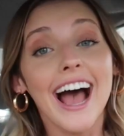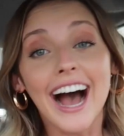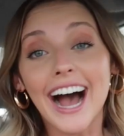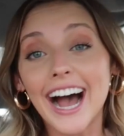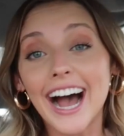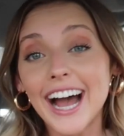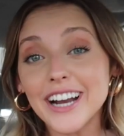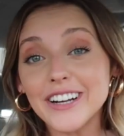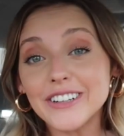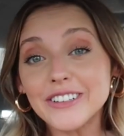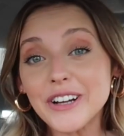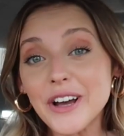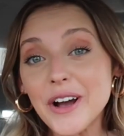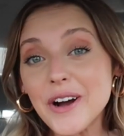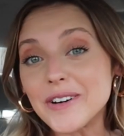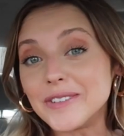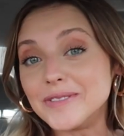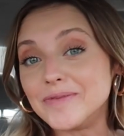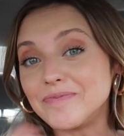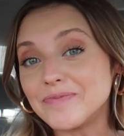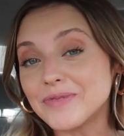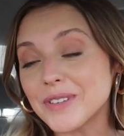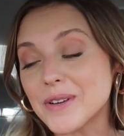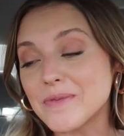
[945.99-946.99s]
I don't
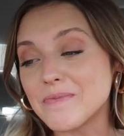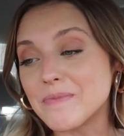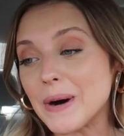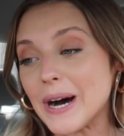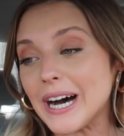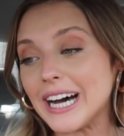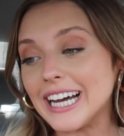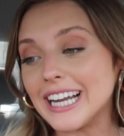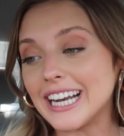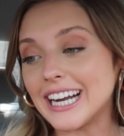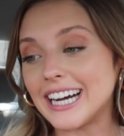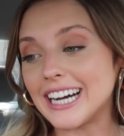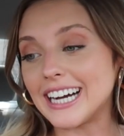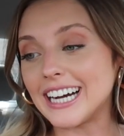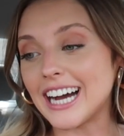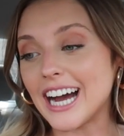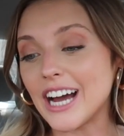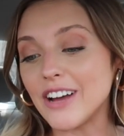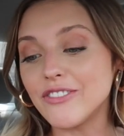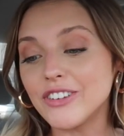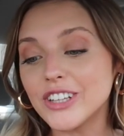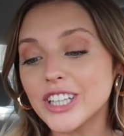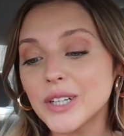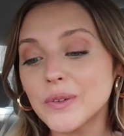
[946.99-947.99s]
know, but
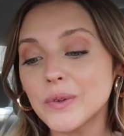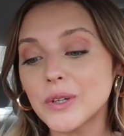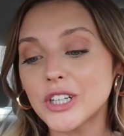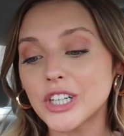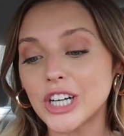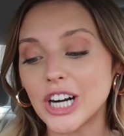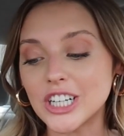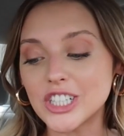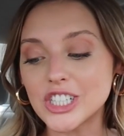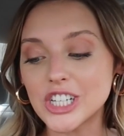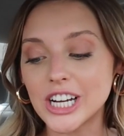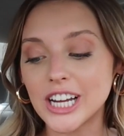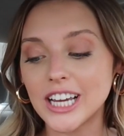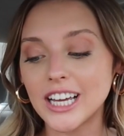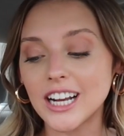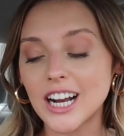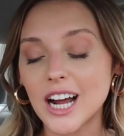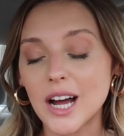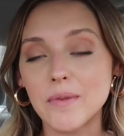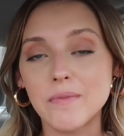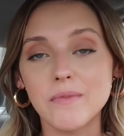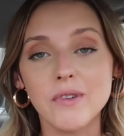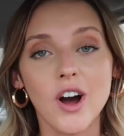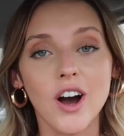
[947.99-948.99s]
I feel like we're crushing it.
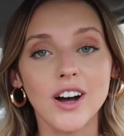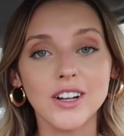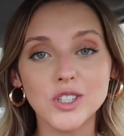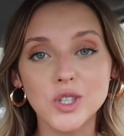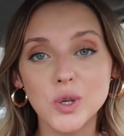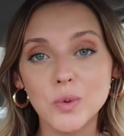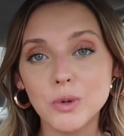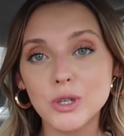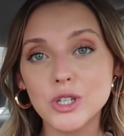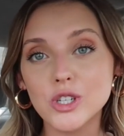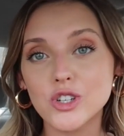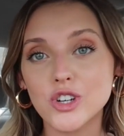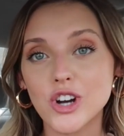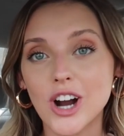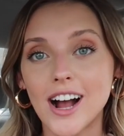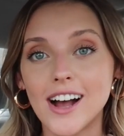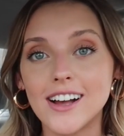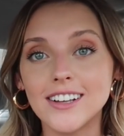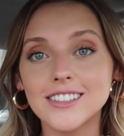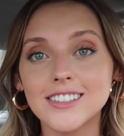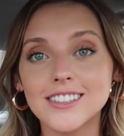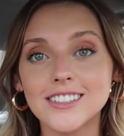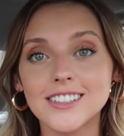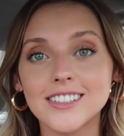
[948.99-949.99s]
I'm not super
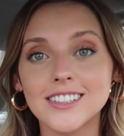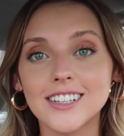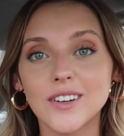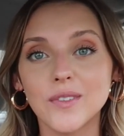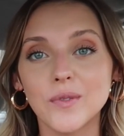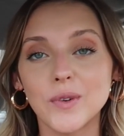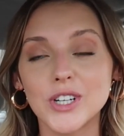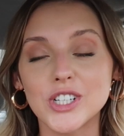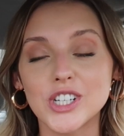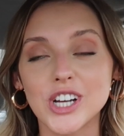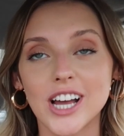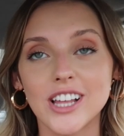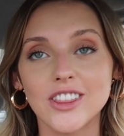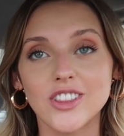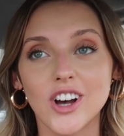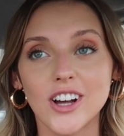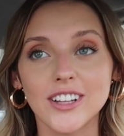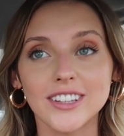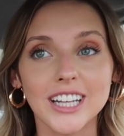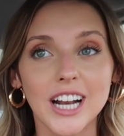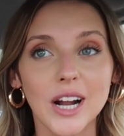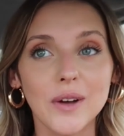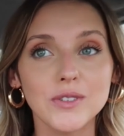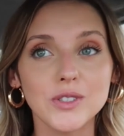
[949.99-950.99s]
stressed, which I
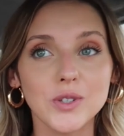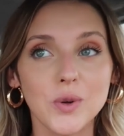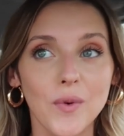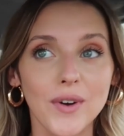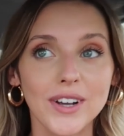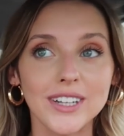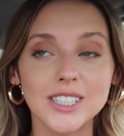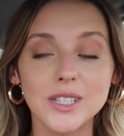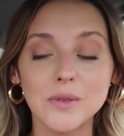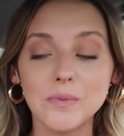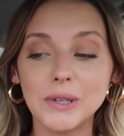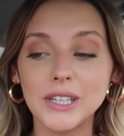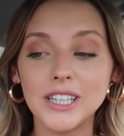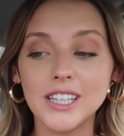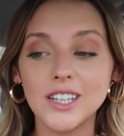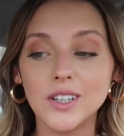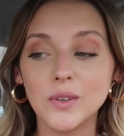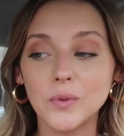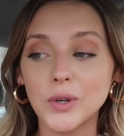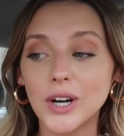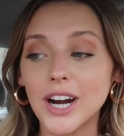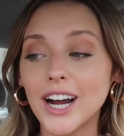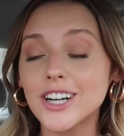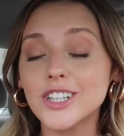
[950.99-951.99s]
thought that I was going to be.
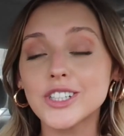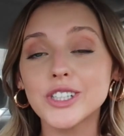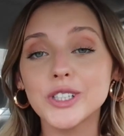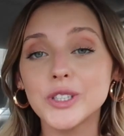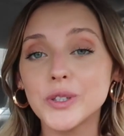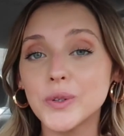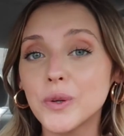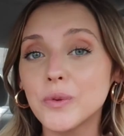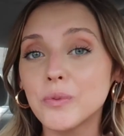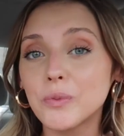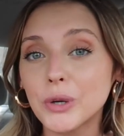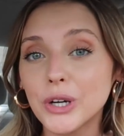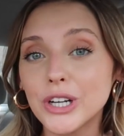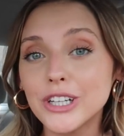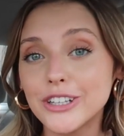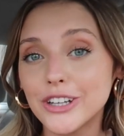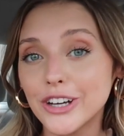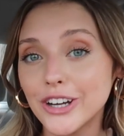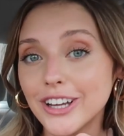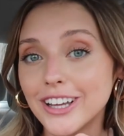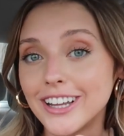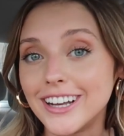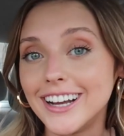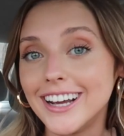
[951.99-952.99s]
We're actually doing pretty
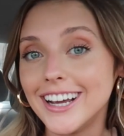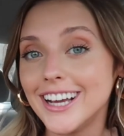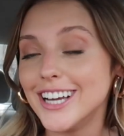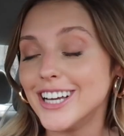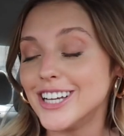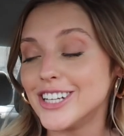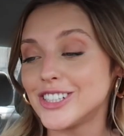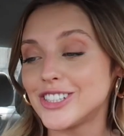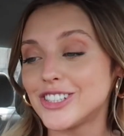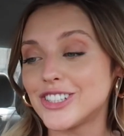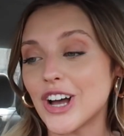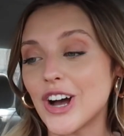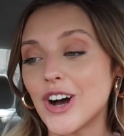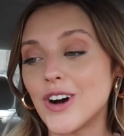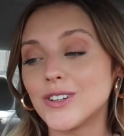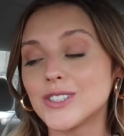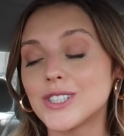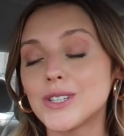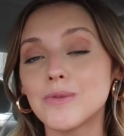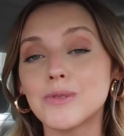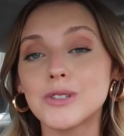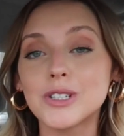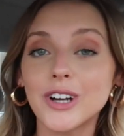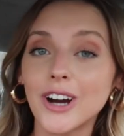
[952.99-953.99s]
good. So
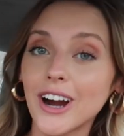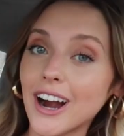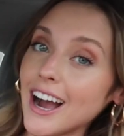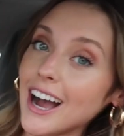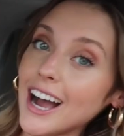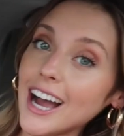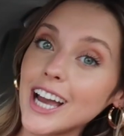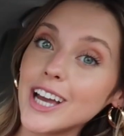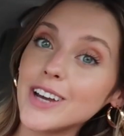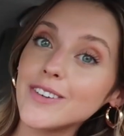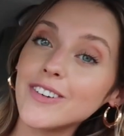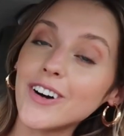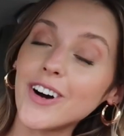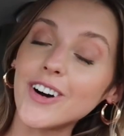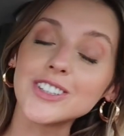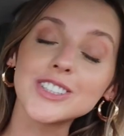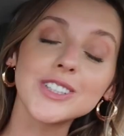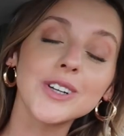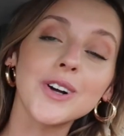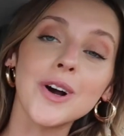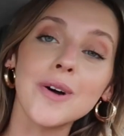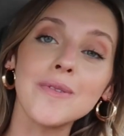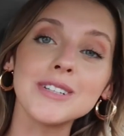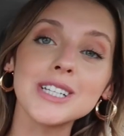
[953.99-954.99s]
subscribe.
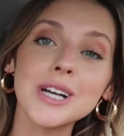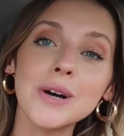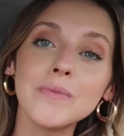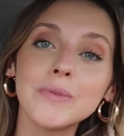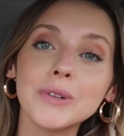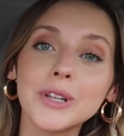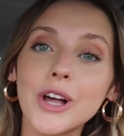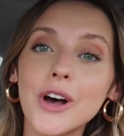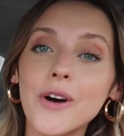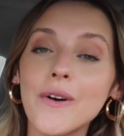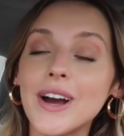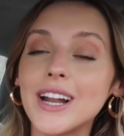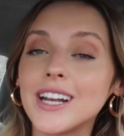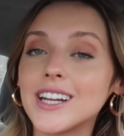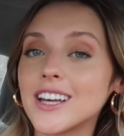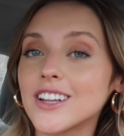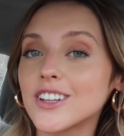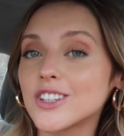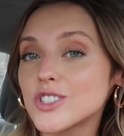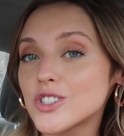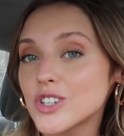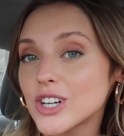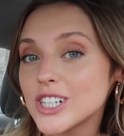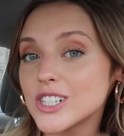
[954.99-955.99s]
Also, comment down below any
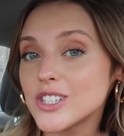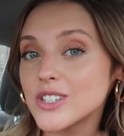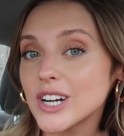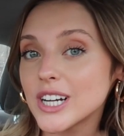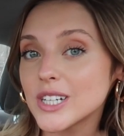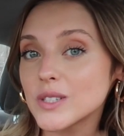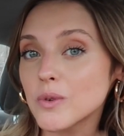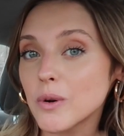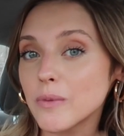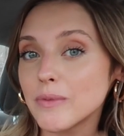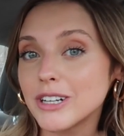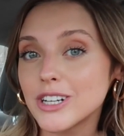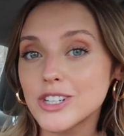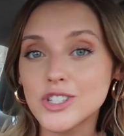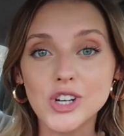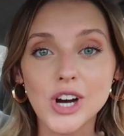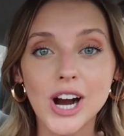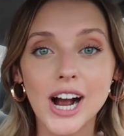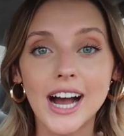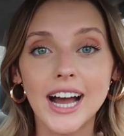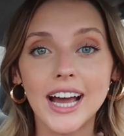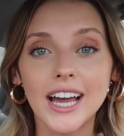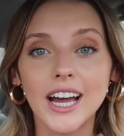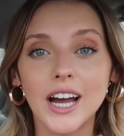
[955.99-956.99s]
other drinks you guys want me to
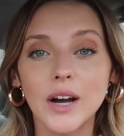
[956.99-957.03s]
try.